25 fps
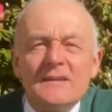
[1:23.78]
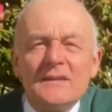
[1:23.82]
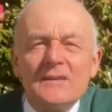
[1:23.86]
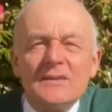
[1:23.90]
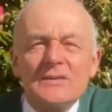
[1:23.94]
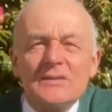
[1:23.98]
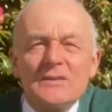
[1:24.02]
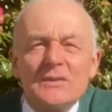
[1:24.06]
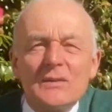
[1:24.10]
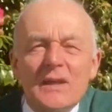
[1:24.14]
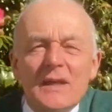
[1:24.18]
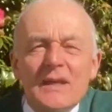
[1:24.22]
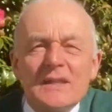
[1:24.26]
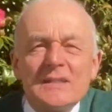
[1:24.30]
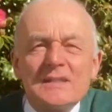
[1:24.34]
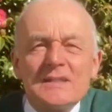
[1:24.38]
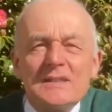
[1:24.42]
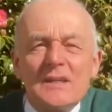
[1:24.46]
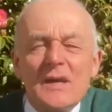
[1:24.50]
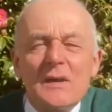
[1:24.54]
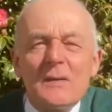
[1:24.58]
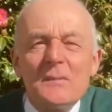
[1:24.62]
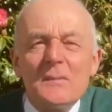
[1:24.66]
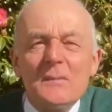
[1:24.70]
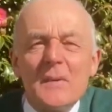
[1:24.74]
So let's
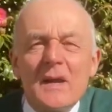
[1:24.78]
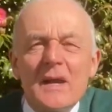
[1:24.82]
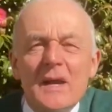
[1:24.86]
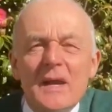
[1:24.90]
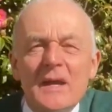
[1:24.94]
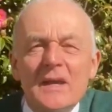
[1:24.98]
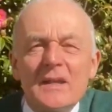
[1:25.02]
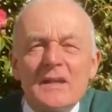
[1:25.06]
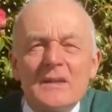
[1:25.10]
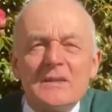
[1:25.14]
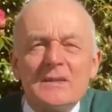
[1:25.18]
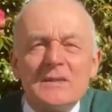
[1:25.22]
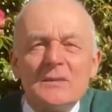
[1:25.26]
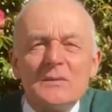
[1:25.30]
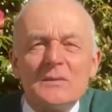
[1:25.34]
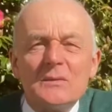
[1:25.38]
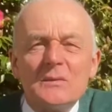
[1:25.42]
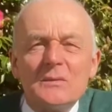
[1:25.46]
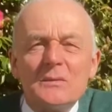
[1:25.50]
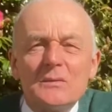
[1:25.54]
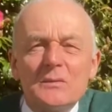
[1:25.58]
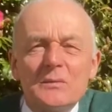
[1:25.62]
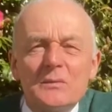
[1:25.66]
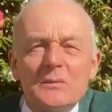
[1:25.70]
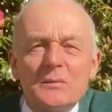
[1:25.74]
come and
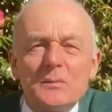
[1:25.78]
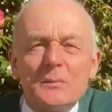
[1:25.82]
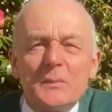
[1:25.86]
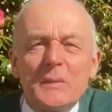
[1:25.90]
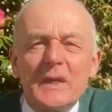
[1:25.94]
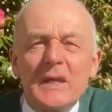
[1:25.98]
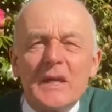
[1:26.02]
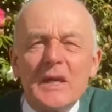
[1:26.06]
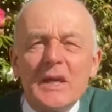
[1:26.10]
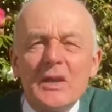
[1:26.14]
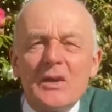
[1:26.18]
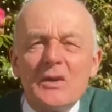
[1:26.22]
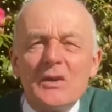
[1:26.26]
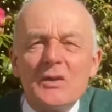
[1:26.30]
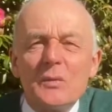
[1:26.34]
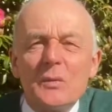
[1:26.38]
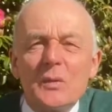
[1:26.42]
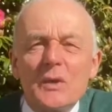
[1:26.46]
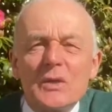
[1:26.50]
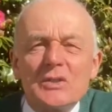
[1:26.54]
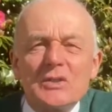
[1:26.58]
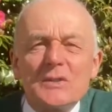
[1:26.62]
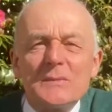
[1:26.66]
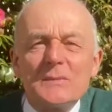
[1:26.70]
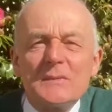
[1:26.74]
begin our
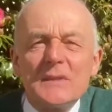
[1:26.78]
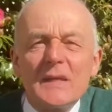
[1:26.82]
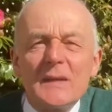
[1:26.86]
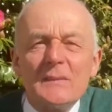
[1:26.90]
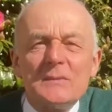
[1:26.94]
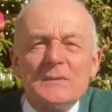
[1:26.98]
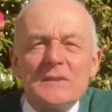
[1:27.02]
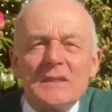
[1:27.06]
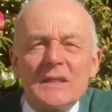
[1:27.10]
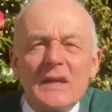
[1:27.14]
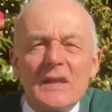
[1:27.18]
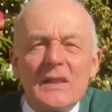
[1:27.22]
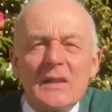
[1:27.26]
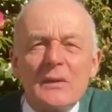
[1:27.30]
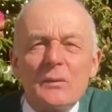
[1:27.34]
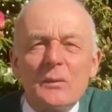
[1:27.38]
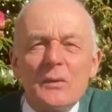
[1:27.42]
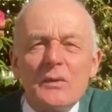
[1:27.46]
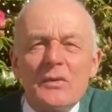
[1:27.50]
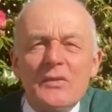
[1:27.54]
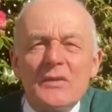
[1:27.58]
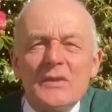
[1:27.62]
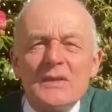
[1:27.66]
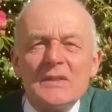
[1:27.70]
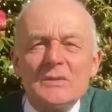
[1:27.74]
worship time together
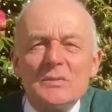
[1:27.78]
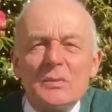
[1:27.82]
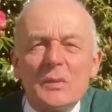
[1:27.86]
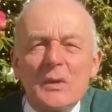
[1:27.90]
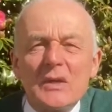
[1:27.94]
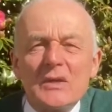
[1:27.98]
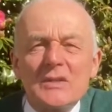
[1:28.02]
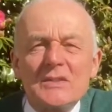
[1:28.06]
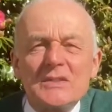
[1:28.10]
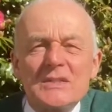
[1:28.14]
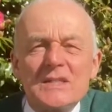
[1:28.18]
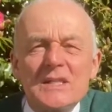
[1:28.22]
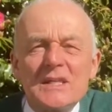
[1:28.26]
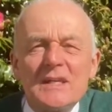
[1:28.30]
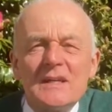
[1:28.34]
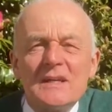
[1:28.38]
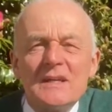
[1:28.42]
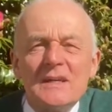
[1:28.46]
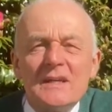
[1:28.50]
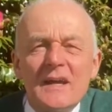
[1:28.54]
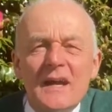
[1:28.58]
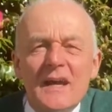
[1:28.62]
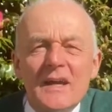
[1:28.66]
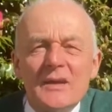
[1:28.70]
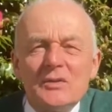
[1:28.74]
with these words,
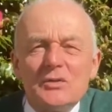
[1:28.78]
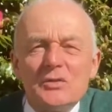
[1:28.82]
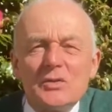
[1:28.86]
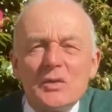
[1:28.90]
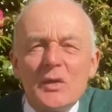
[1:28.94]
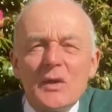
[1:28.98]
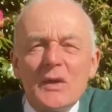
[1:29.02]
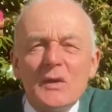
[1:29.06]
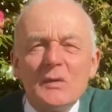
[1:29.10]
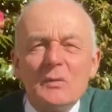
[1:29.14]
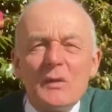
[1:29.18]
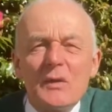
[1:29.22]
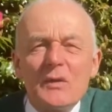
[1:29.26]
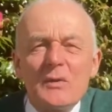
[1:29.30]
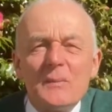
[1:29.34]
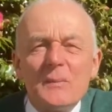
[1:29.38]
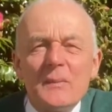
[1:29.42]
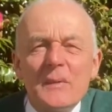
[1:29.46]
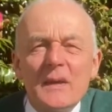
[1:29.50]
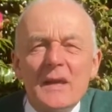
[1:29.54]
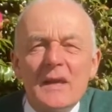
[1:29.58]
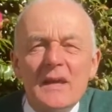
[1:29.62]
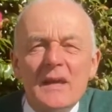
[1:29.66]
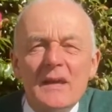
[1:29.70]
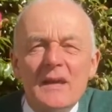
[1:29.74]
and join with
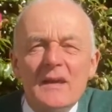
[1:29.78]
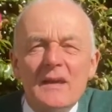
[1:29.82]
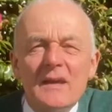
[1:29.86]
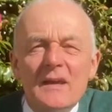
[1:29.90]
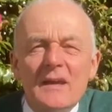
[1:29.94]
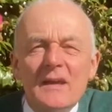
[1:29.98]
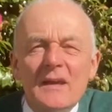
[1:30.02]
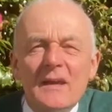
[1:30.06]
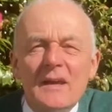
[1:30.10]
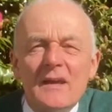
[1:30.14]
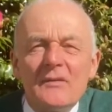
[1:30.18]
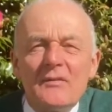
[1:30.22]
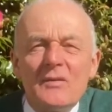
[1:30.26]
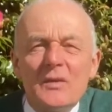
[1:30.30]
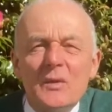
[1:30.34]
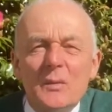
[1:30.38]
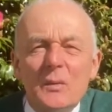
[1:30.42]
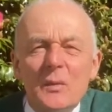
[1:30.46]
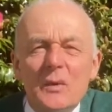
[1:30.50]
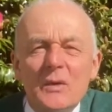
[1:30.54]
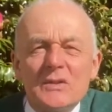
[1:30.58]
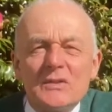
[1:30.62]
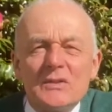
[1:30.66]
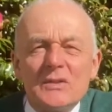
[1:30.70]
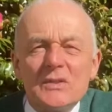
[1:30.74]
me if you
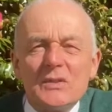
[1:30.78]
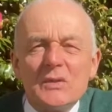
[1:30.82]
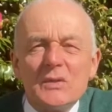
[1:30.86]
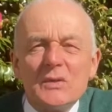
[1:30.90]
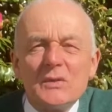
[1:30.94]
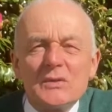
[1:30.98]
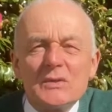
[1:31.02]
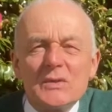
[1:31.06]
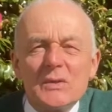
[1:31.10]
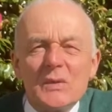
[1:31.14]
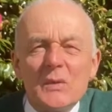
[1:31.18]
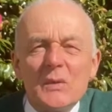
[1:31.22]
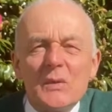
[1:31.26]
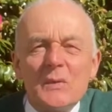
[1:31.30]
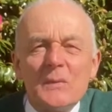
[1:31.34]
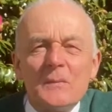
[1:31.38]
want to do so.